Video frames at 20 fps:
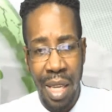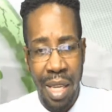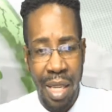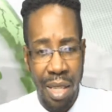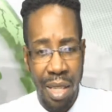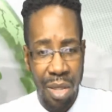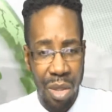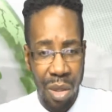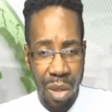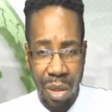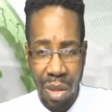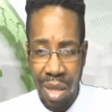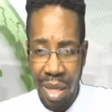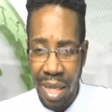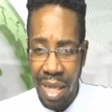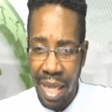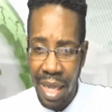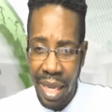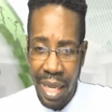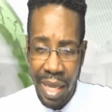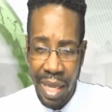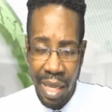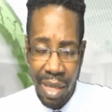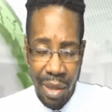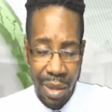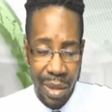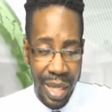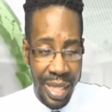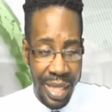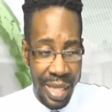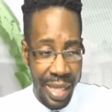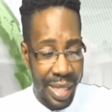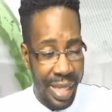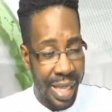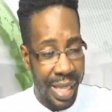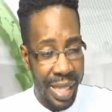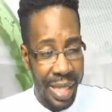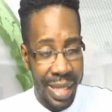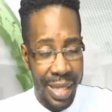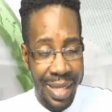So, you know, it
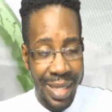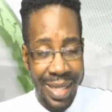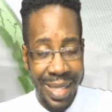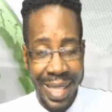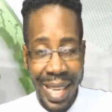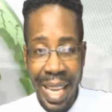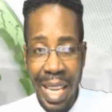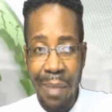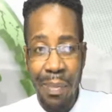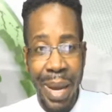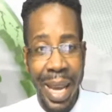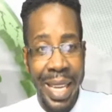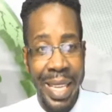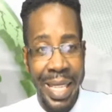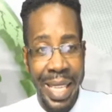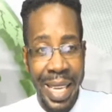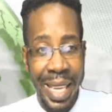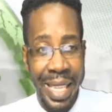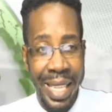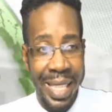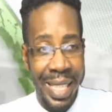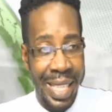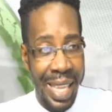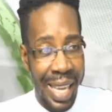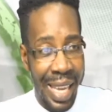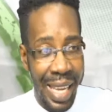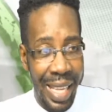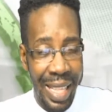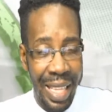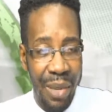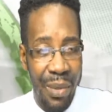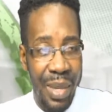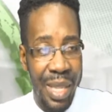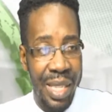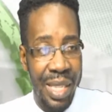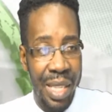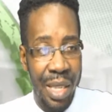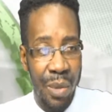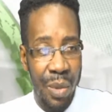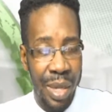is day by day. Daily we
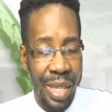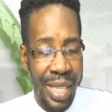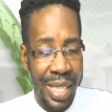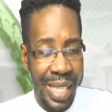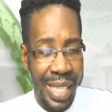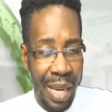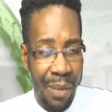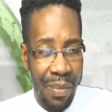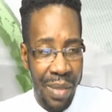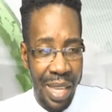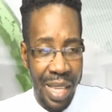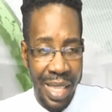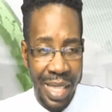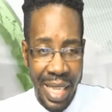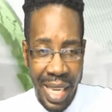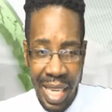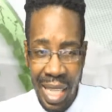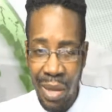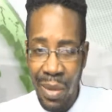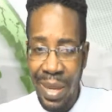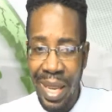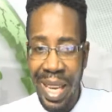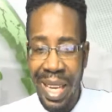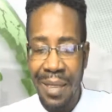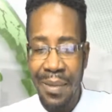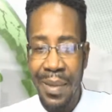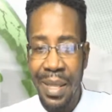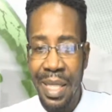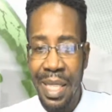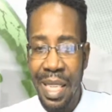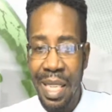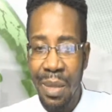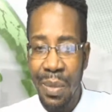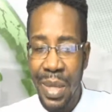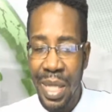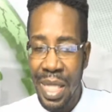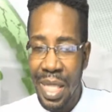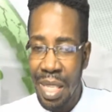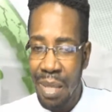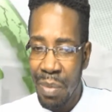see what is happening. Daily we have to deal
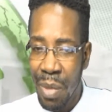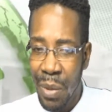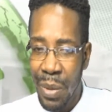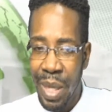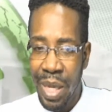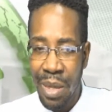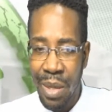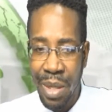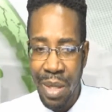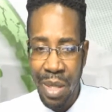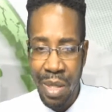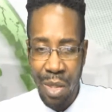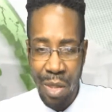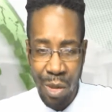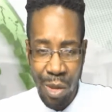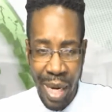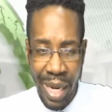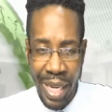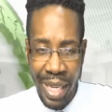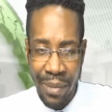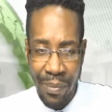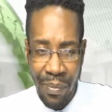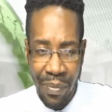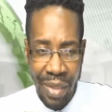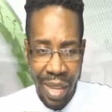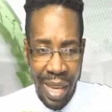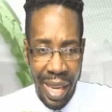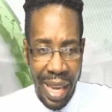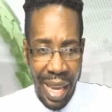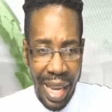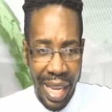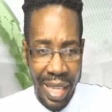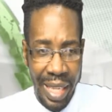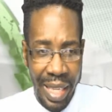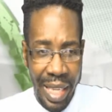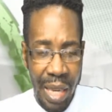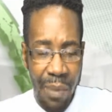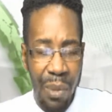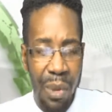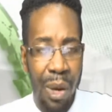with it. But we're going to try and
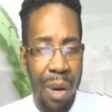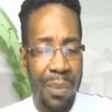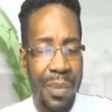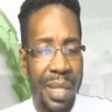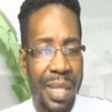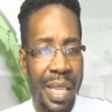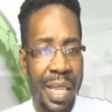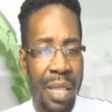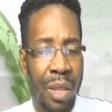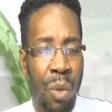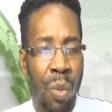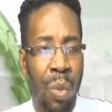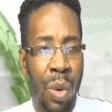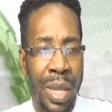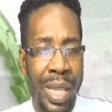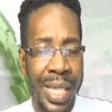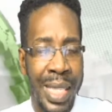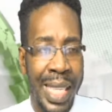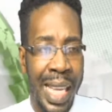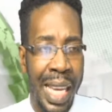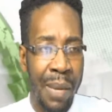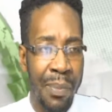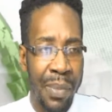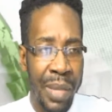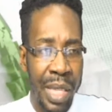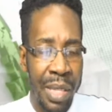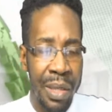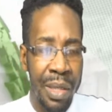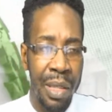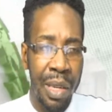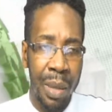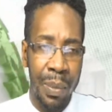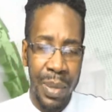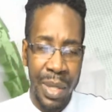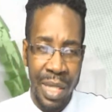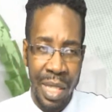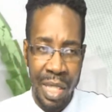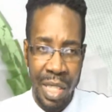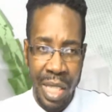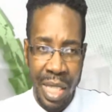keep you up to date with what is happening on the
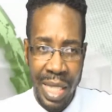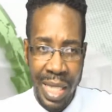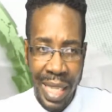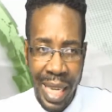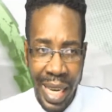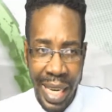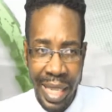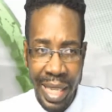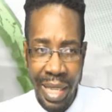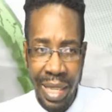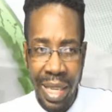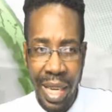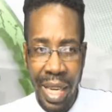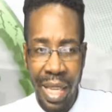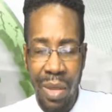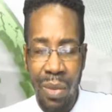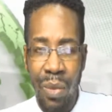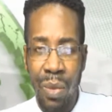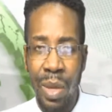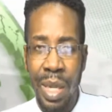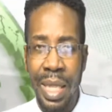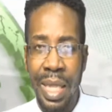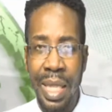opposition side and what